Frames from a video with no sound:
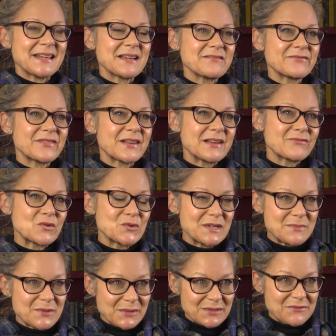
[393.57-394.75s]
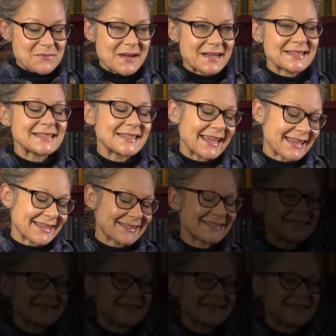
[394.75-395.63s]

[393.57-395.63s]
have ordered books from us. Yeah.